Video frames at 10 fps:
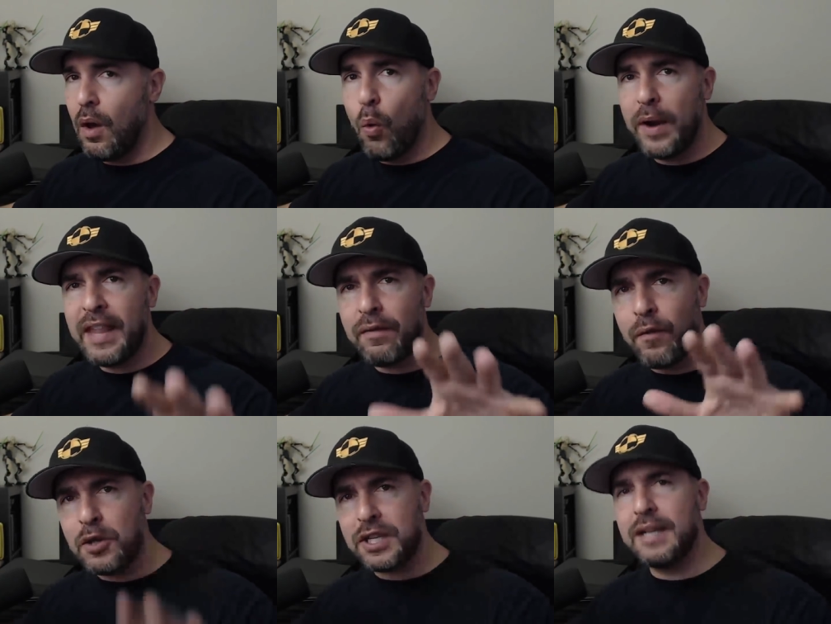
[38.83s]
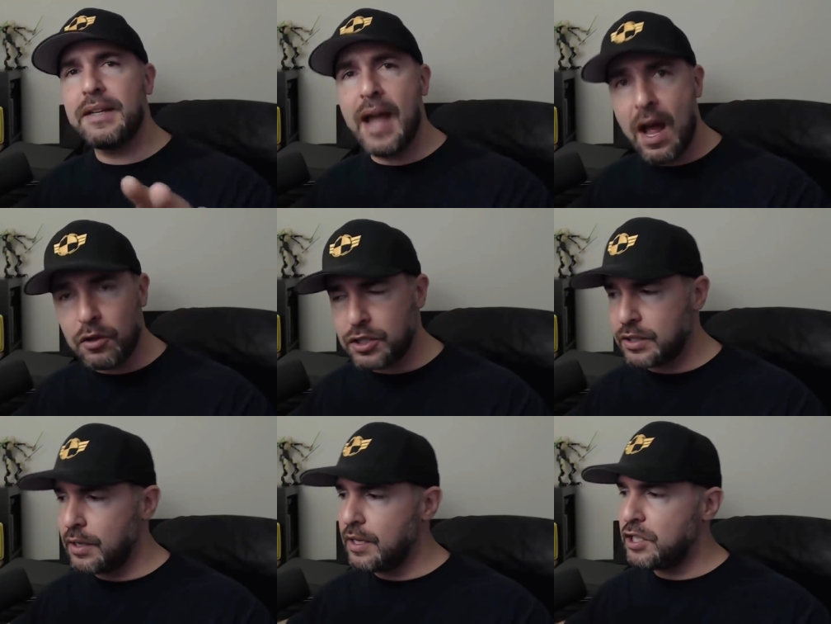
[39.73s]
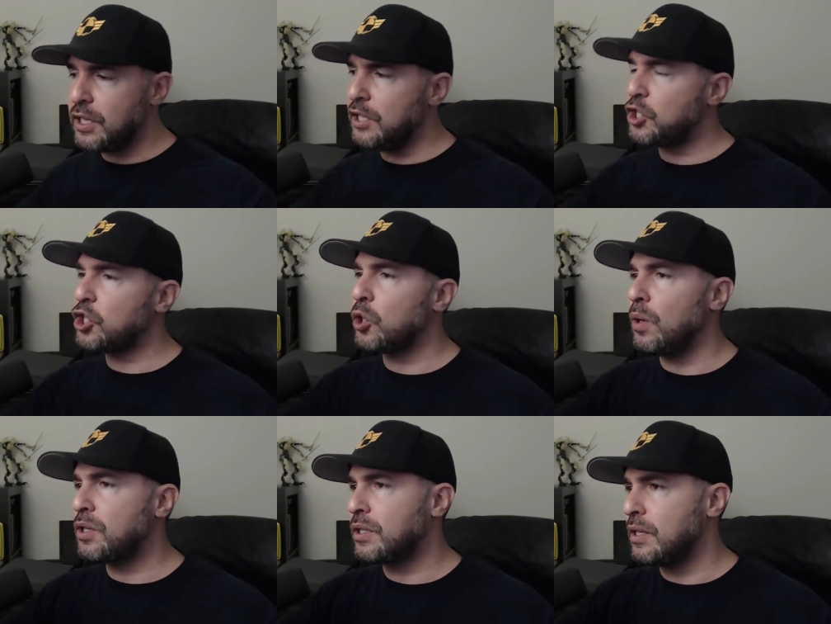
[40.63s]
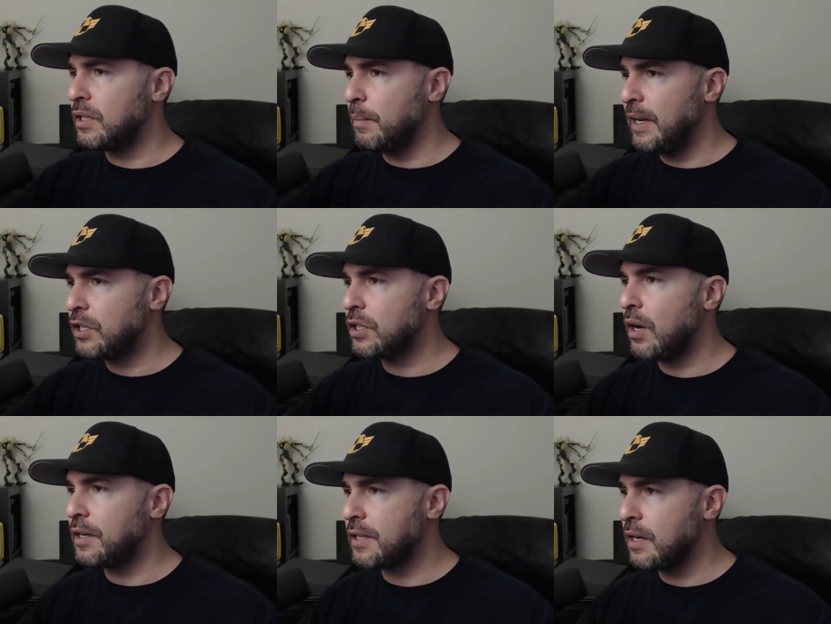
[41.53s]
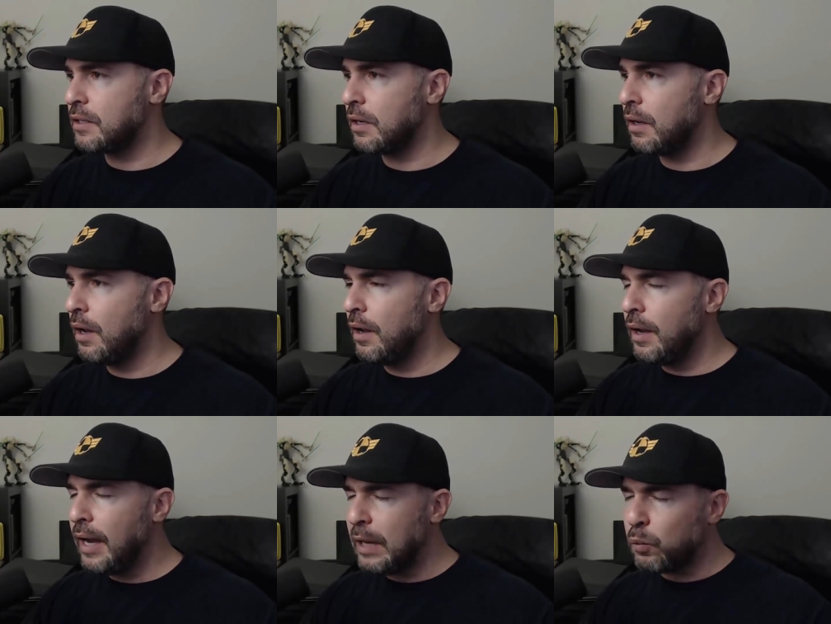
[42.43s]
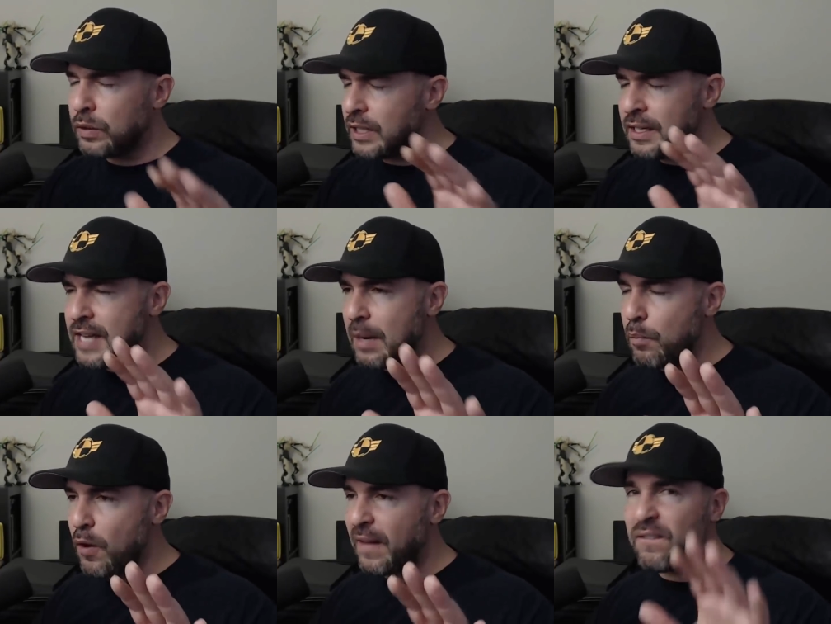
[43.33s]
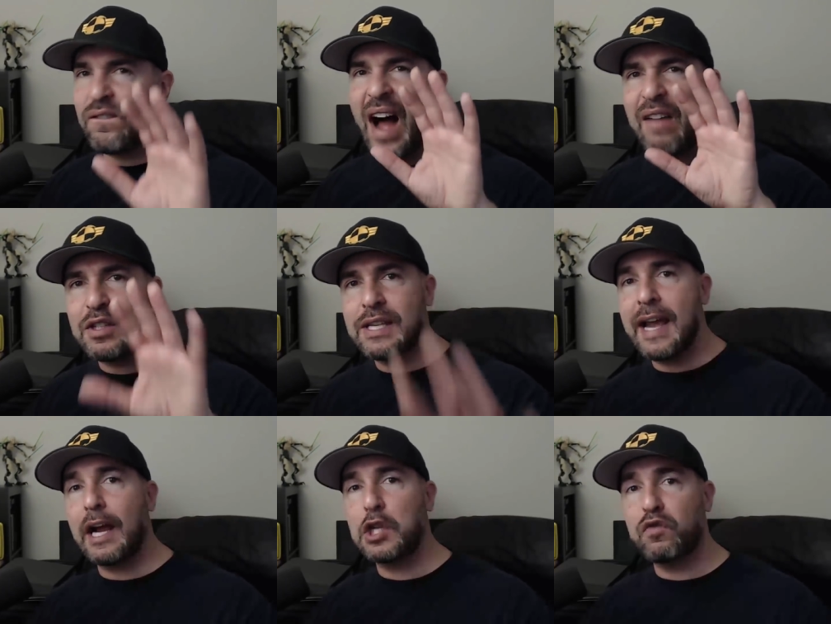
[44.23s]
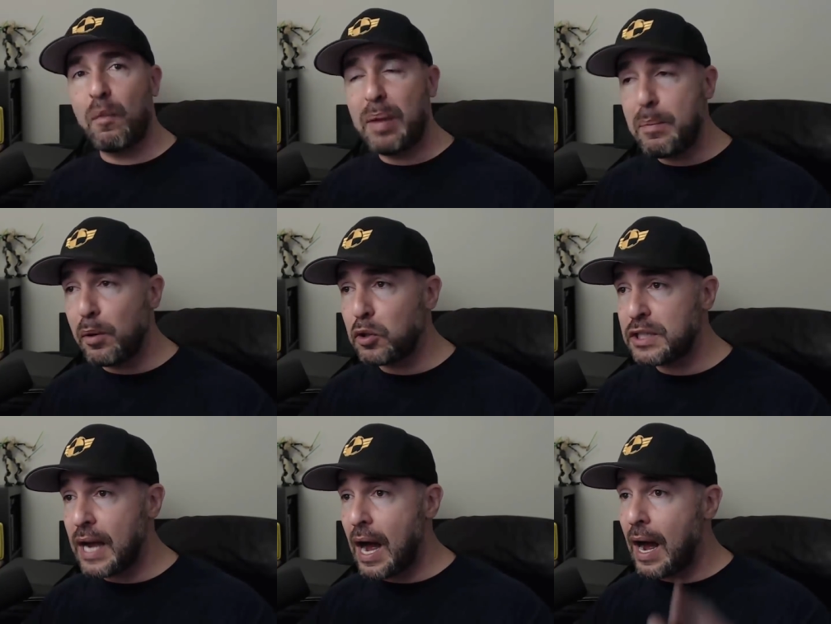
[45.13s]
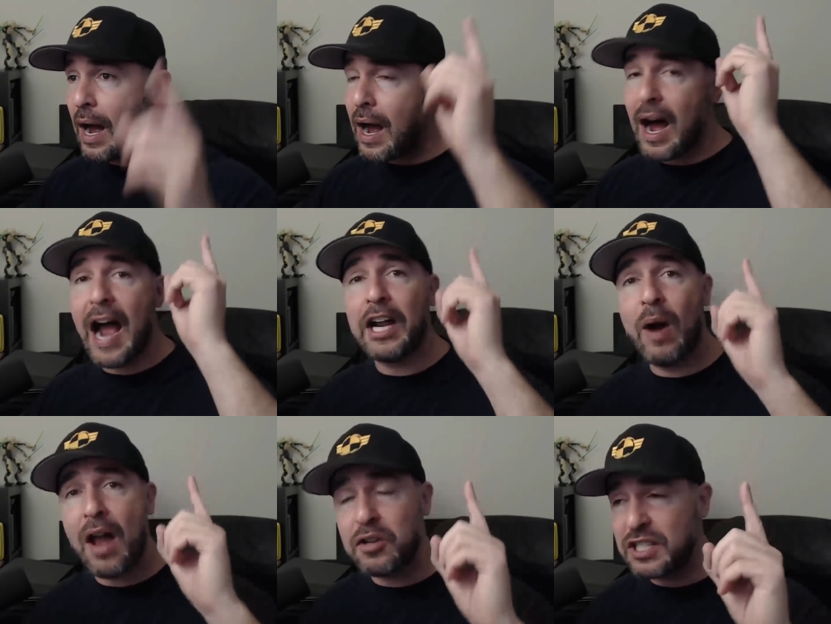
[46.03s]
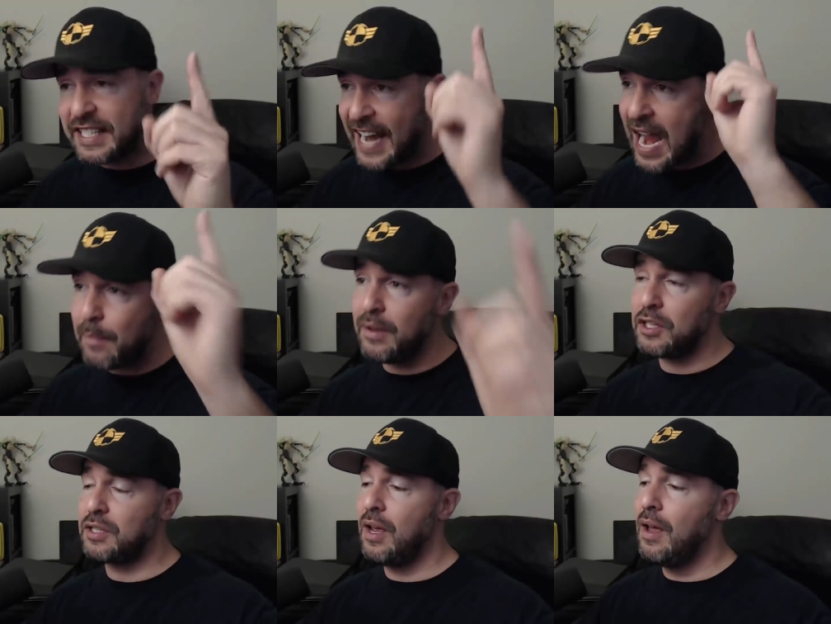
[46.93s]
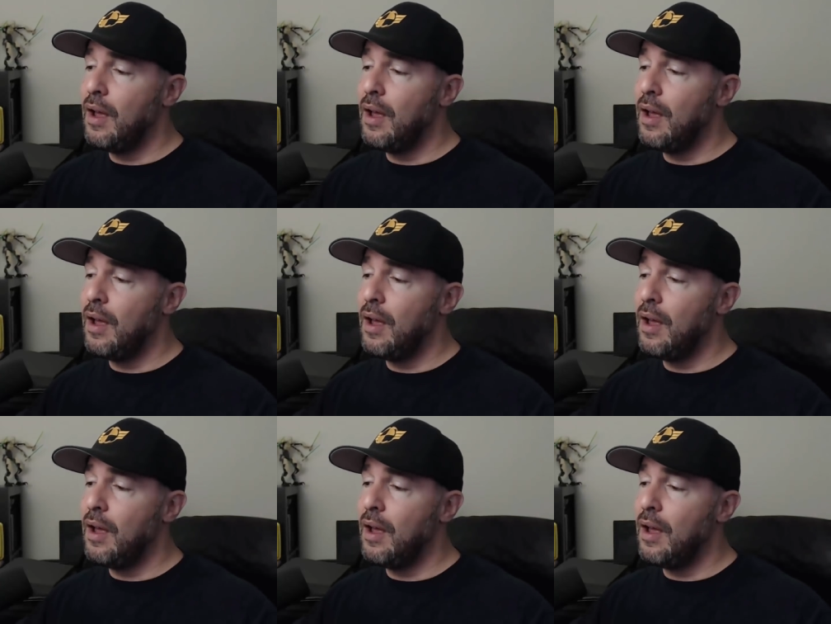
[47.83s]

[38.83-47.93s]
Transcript: When they first announced this insurance system in Star Citizen, it didn't take more than 5 seconds for people to say, aha, I know how to scam this.